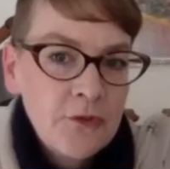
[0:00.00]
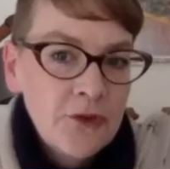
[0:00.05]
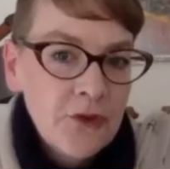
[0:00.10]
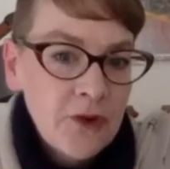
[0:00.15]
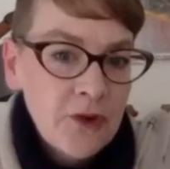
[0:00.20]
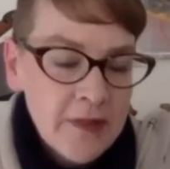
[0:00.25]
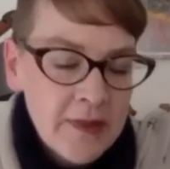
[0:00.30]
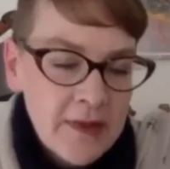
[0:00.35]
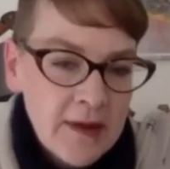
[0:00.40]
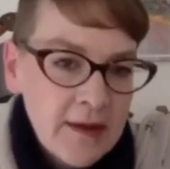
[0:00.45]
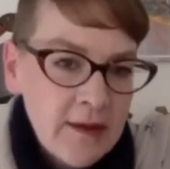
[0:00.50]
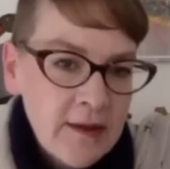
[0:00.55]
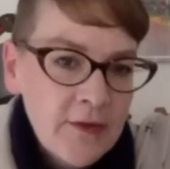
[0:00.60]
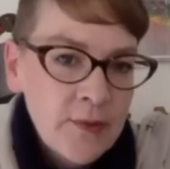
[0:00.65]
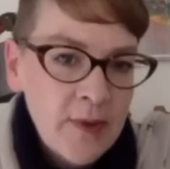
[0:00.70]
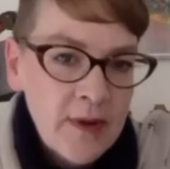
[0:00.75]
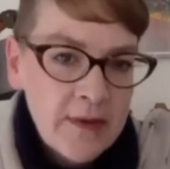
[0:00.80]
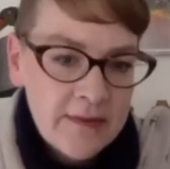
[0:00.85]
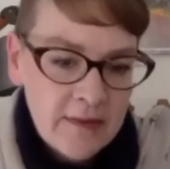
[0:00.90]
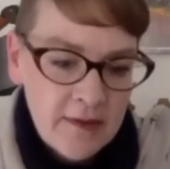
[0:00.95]
Sure,
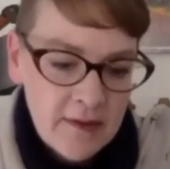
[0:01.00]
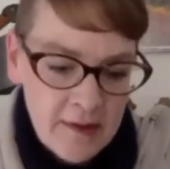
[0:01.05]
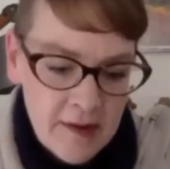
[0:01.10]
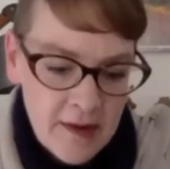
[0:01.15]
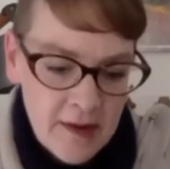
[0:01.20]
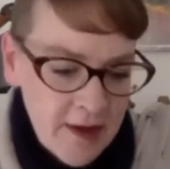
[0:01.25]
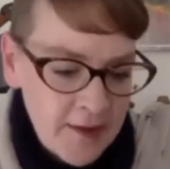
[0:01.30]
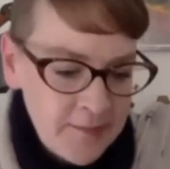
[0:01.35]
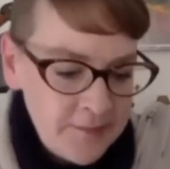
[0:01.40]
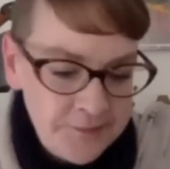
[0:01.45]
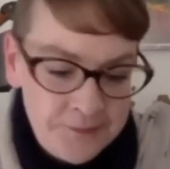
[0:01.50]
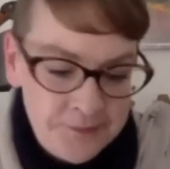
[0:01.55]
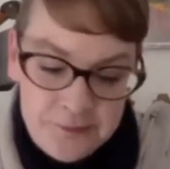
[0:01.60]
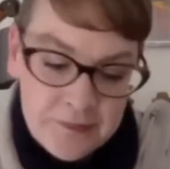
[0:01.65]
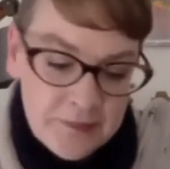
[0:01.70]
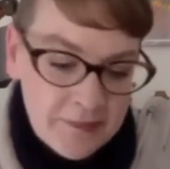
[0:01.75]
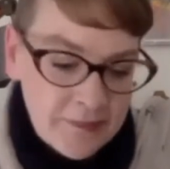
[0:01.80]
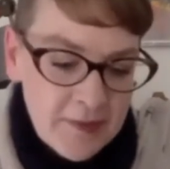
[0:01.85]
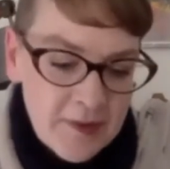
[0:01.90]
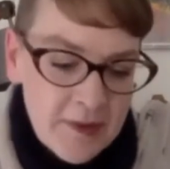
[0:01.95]
thanks, Russell. Well,
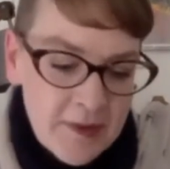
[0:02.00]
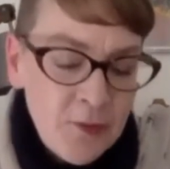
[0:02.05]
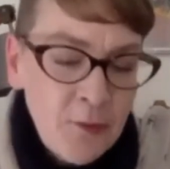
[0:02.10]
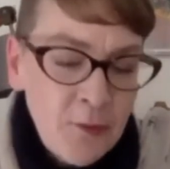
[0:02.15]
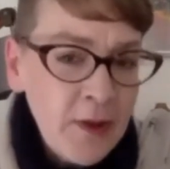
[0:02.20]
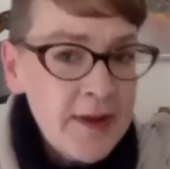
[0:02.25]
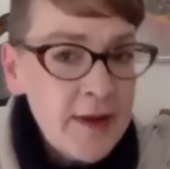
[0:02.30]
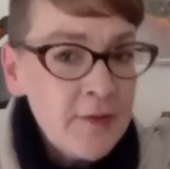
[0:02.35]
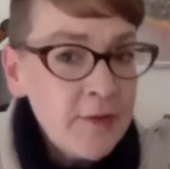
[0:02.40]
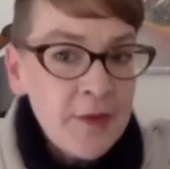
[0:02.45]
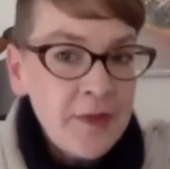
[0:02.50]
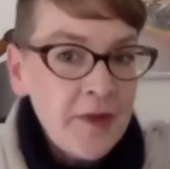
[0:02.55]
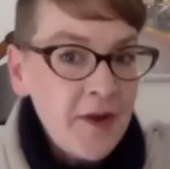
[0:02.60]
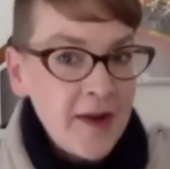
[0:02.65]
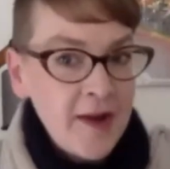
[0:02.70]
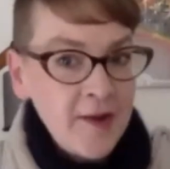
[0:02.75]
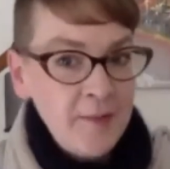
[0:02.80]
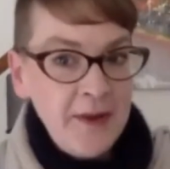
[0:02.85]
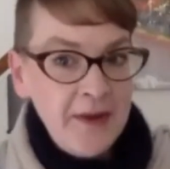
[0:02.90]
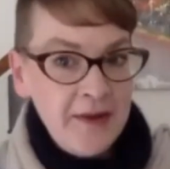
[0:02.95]
I never
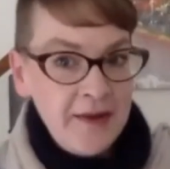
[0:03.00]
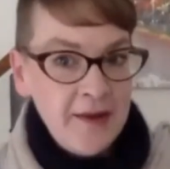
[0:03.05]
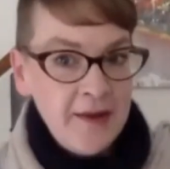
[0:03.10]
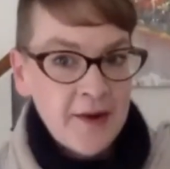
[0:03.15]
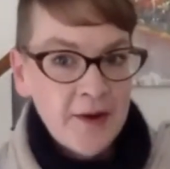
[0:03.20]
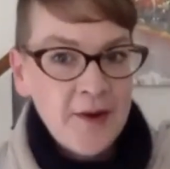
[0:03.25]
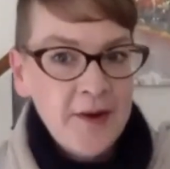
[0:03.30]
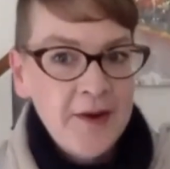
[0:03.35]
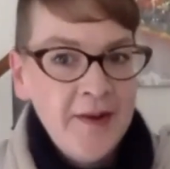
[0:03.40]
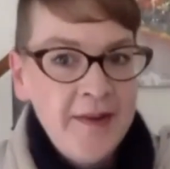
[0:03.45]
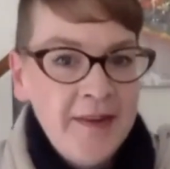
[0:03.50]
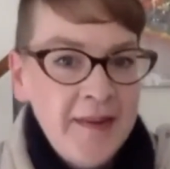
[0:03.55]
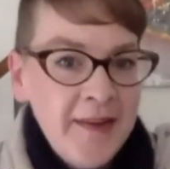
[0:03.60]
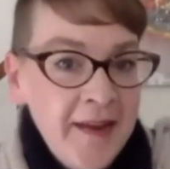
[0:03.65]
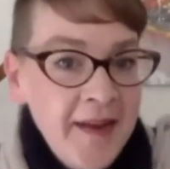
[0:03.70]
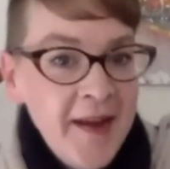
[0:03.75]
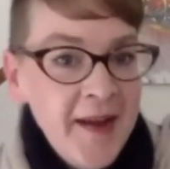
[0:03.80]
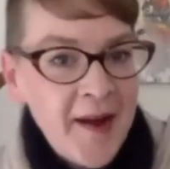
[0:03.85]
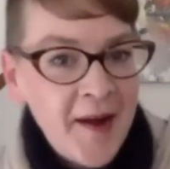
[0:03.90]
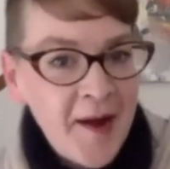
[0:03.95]
thought I'd be here
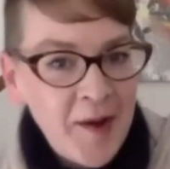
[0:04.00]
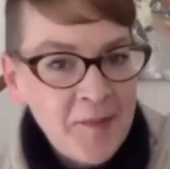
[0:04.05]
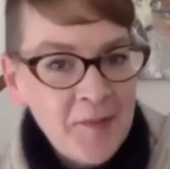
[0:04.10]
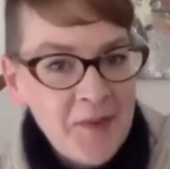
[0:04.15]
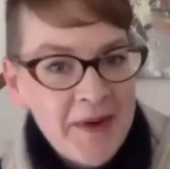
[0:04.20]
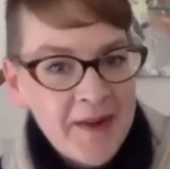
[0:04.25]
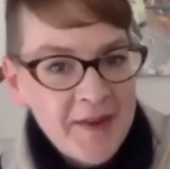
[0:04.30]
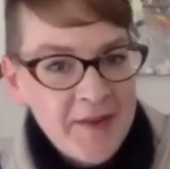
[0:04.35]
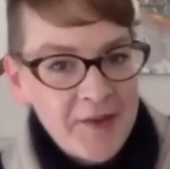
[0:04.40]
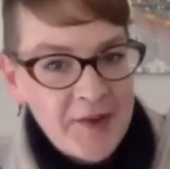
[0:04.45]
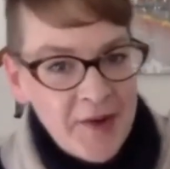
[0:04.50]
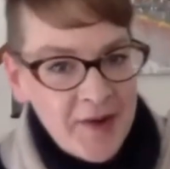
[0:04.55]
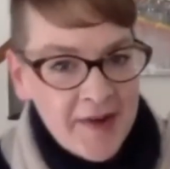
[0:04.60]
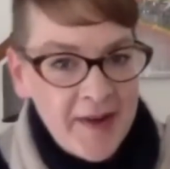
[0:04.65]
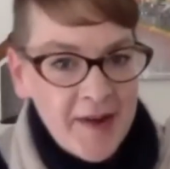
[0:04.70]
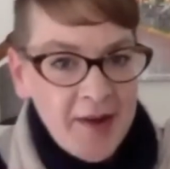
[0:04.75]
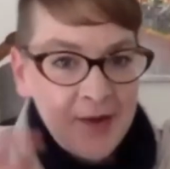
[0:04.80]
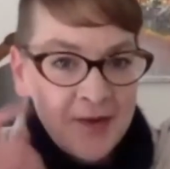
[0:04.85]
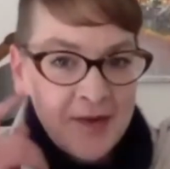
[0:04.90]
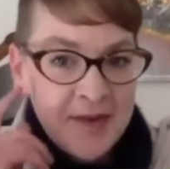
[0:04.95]
when I
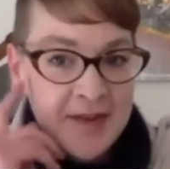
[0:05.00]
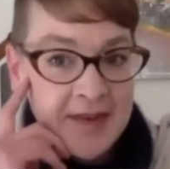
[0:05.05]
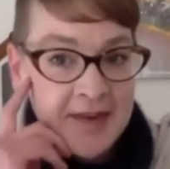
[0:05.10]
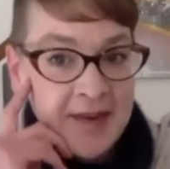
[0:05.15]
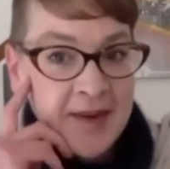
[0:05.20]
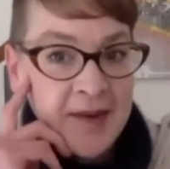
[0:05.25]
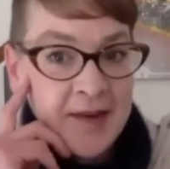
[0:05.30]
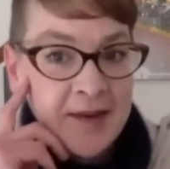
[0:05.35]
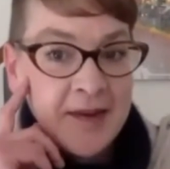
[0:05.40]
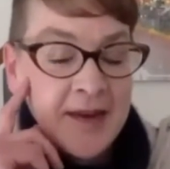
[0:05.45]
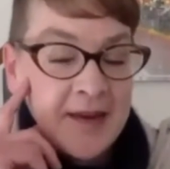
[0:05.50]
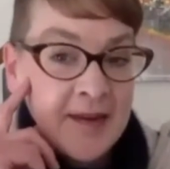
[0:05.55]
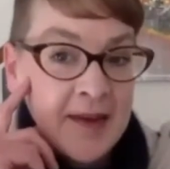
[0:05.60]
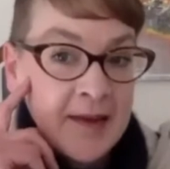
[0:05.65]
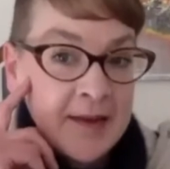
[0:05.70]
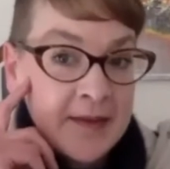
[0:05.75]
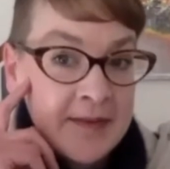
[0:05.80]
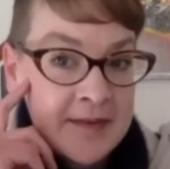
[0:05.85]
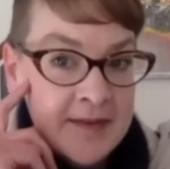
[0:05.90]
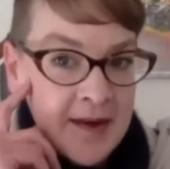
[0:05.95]
started out
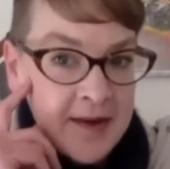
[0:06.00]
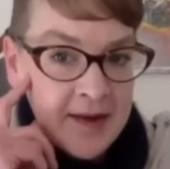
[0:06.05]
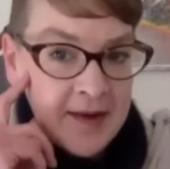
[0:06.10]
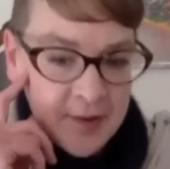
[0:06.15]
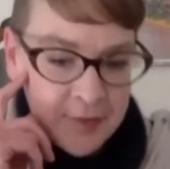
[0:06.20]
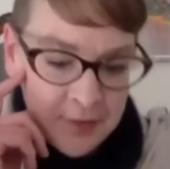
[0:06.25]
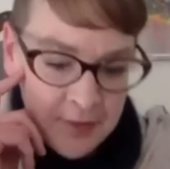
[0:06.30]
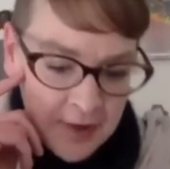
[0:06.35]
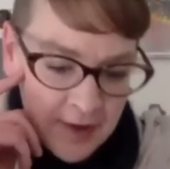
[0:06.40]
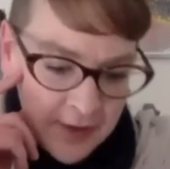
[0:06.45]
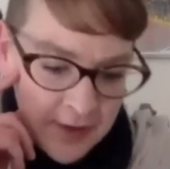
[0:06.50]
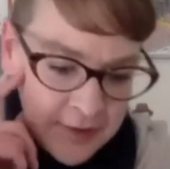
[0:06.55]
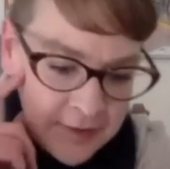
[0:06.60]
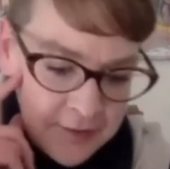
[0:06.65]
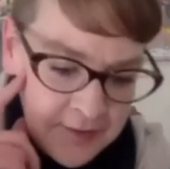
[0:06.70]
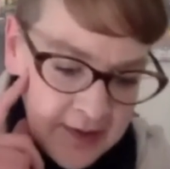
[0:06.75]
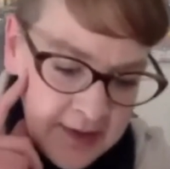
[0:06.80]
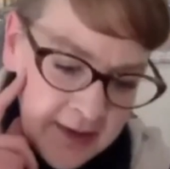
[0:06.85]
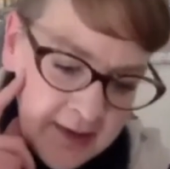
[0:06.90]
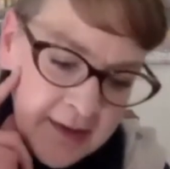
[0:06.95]
in studying
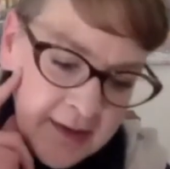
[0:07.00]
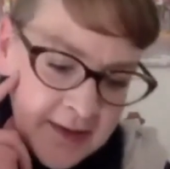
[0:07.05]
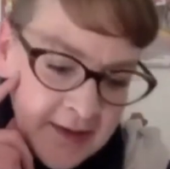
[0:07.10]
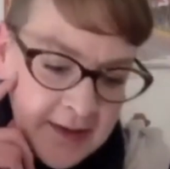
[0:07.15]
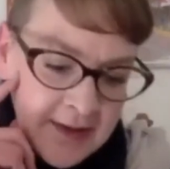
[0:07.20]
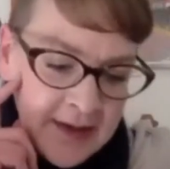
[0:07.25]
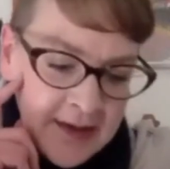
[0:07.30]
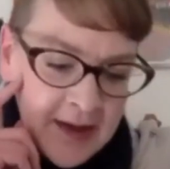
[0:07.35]
philosophy.